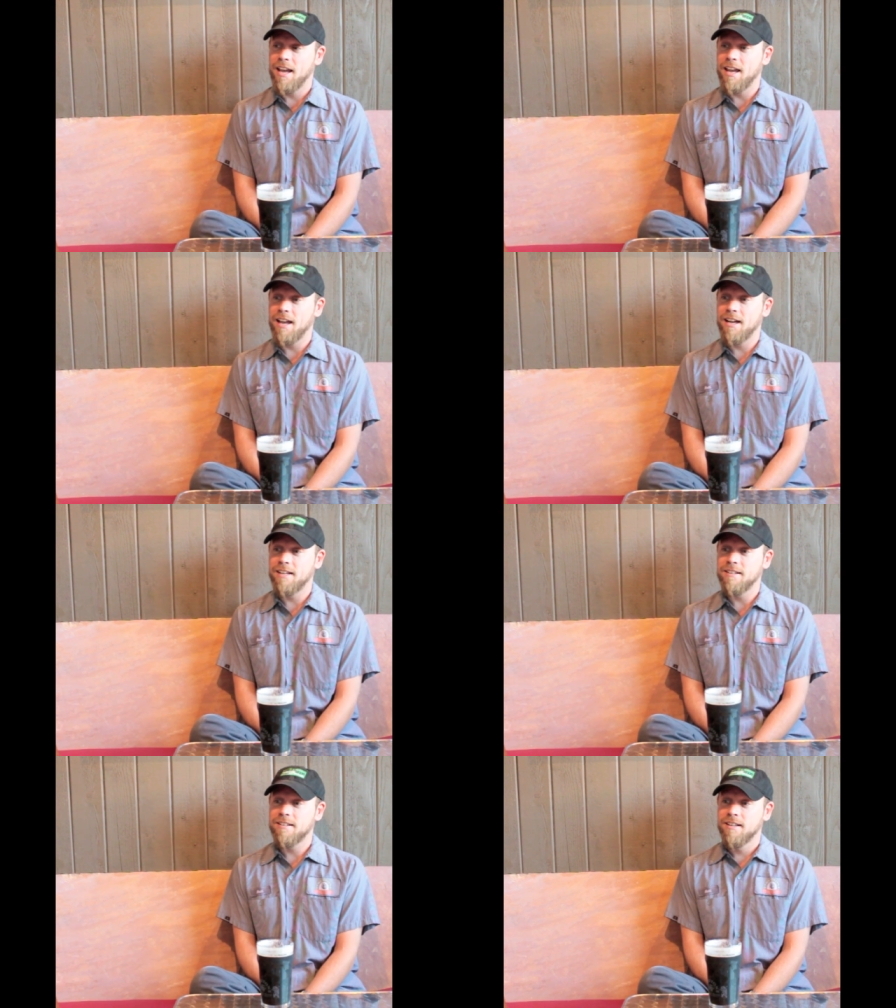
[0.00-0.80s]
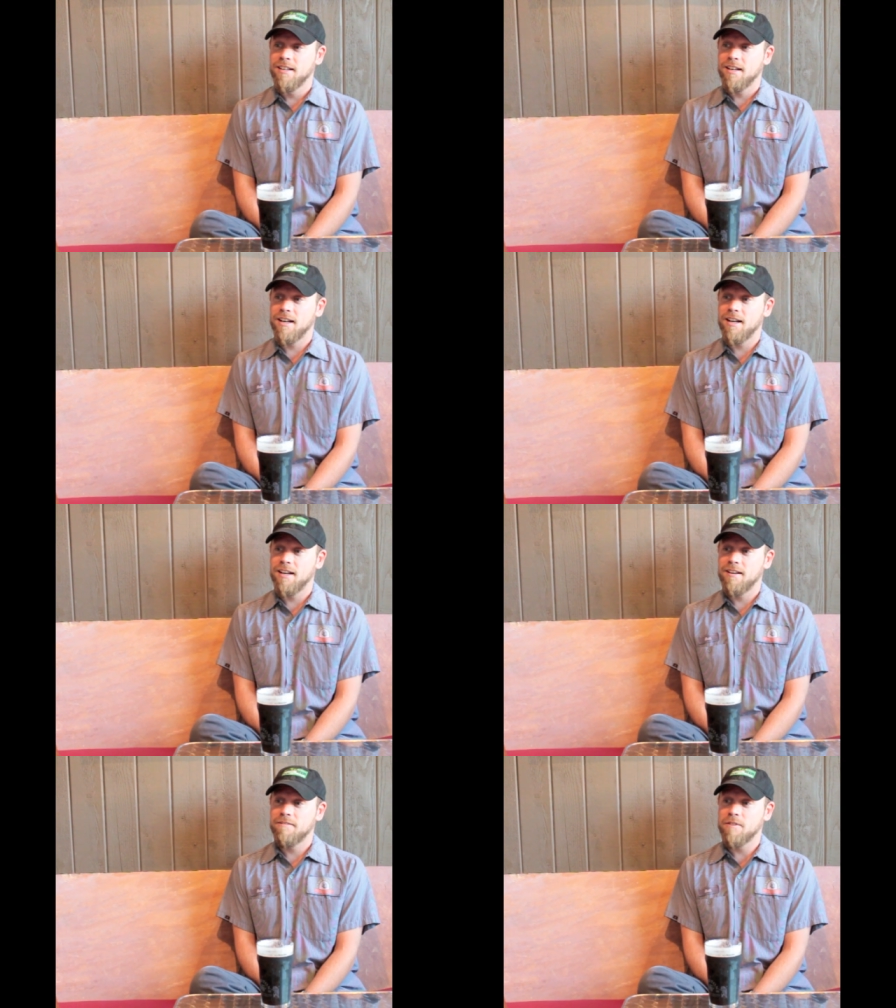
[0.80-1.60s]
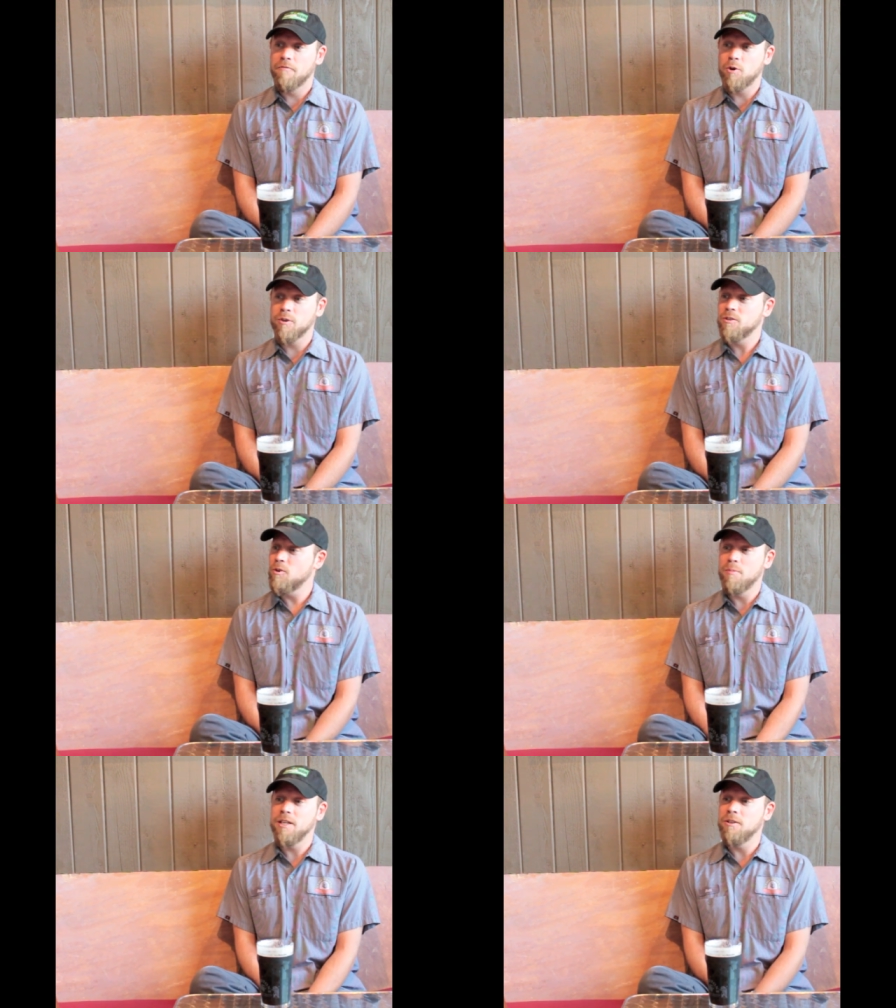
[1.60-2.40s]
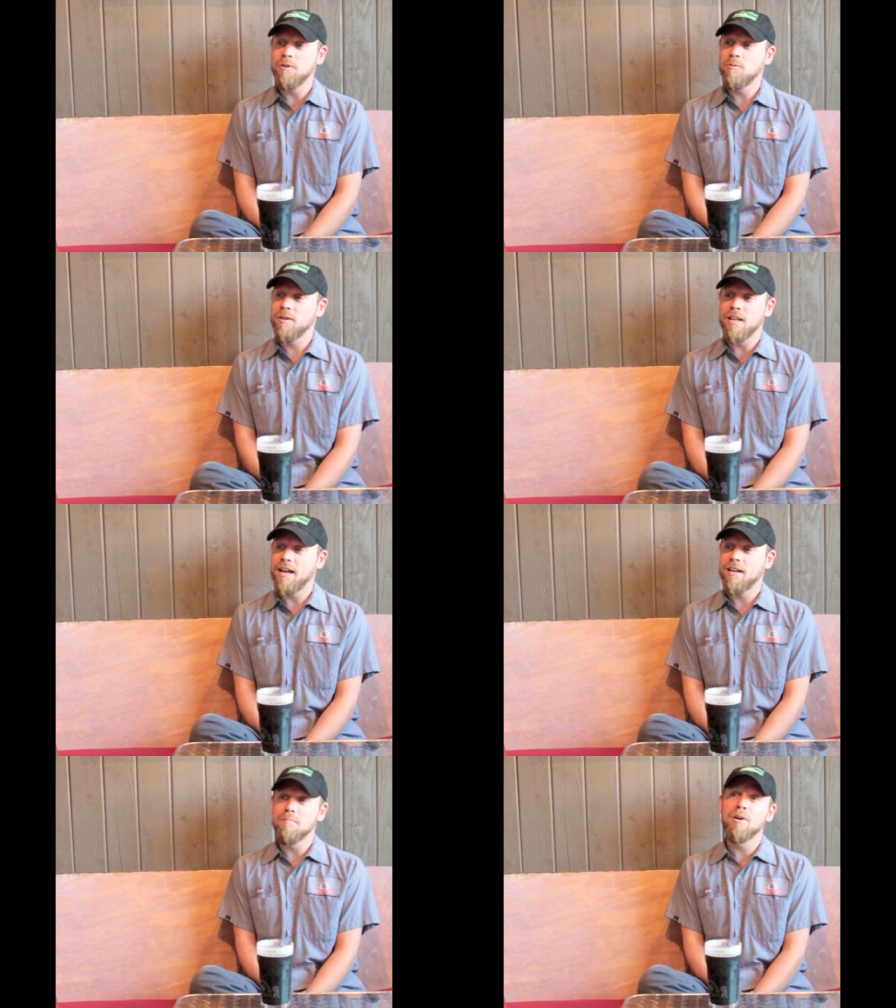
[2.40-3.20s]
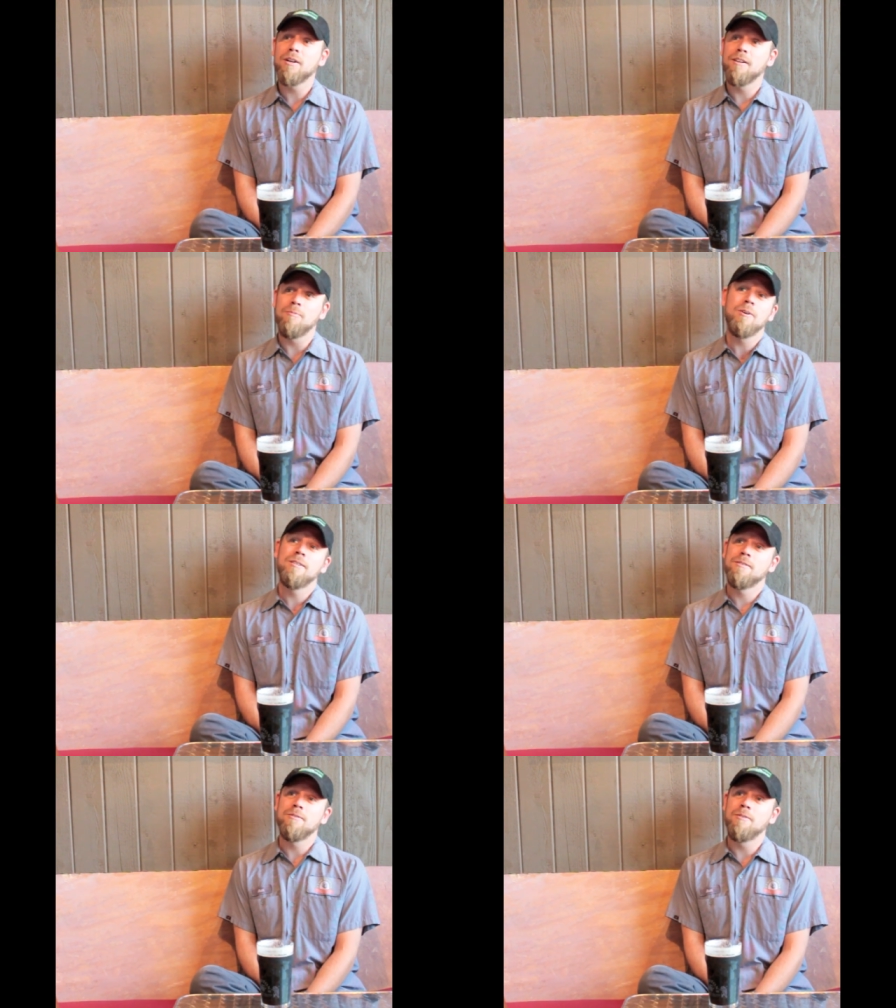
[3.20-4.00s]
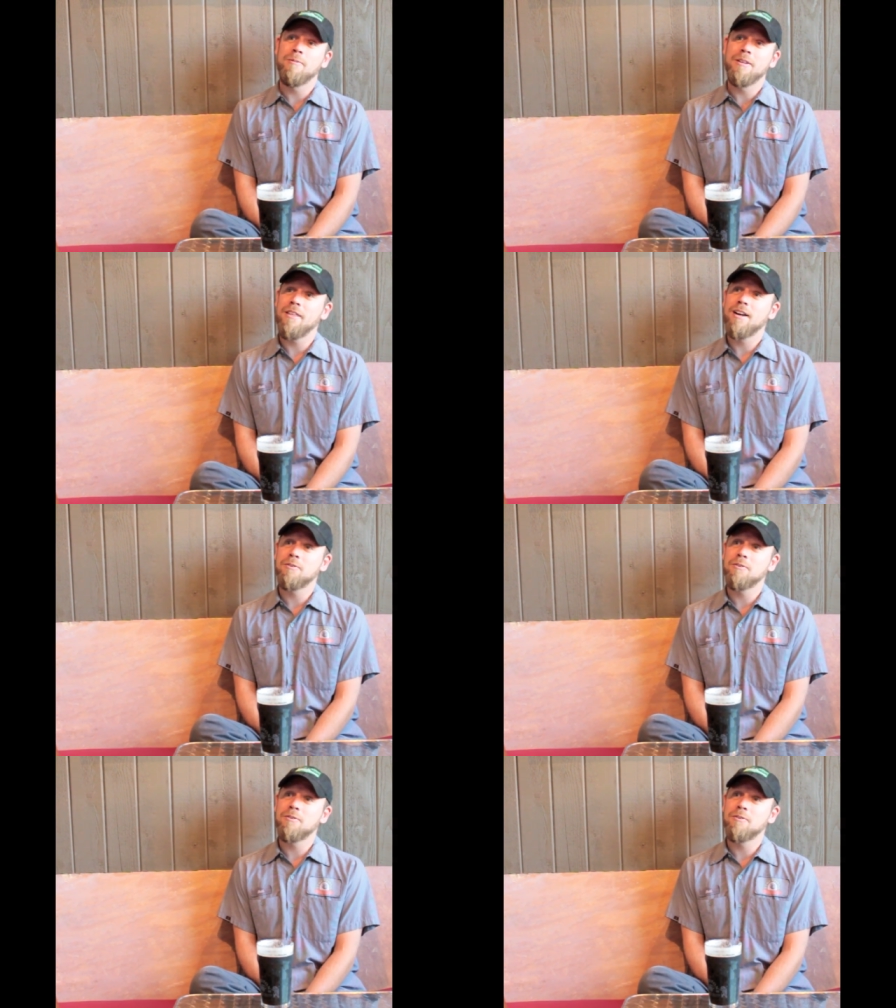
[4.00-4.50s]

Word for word: And uh, of course, nobody knew what in the heck a merkin was, so no one